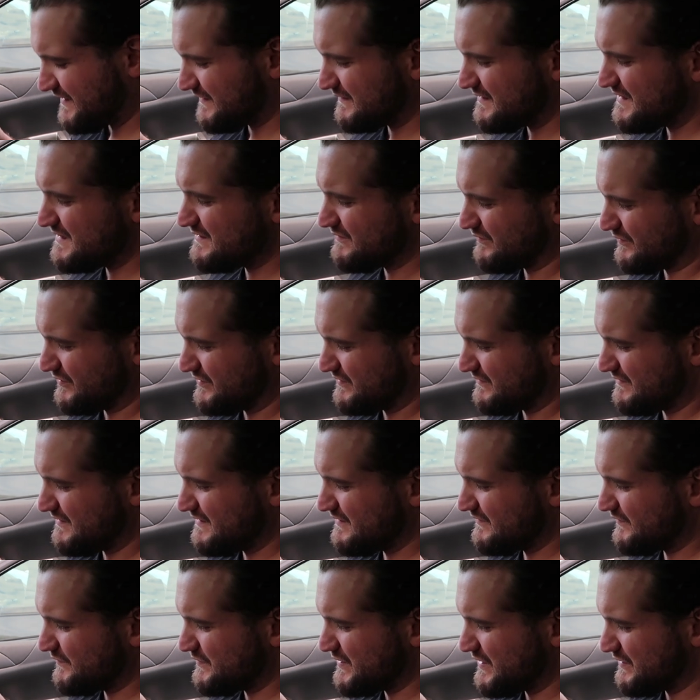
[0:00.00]
These would
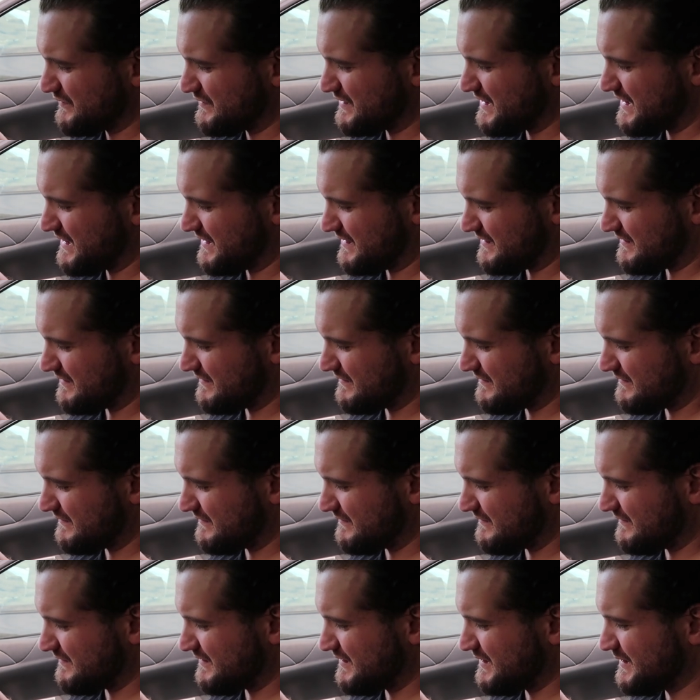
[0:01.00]
these would be okay,
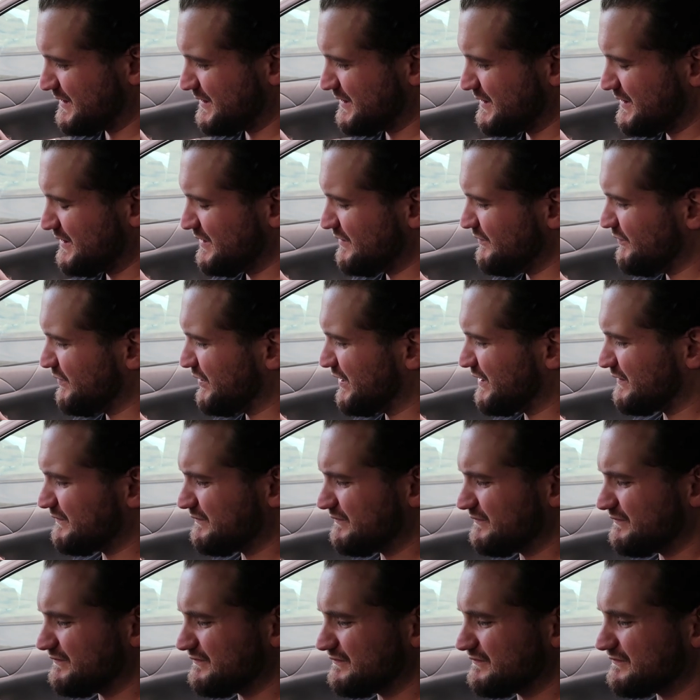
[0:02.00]
but
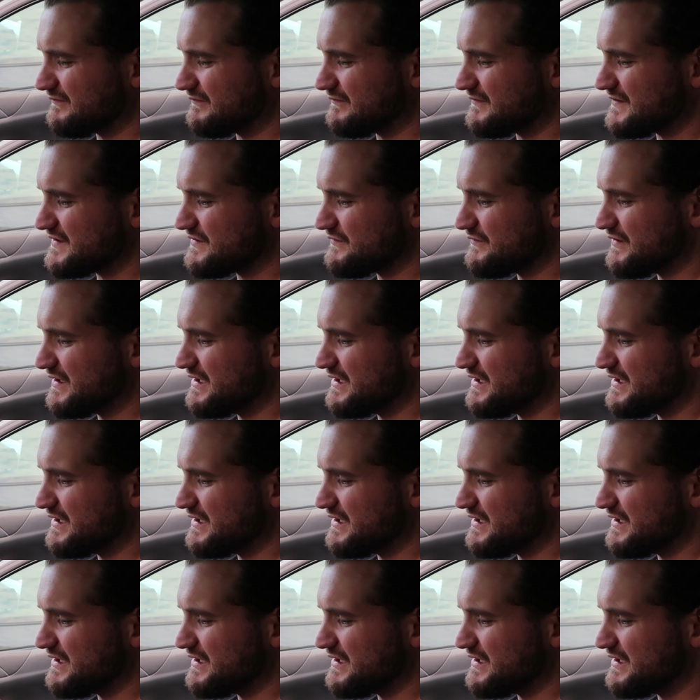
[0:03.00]
I just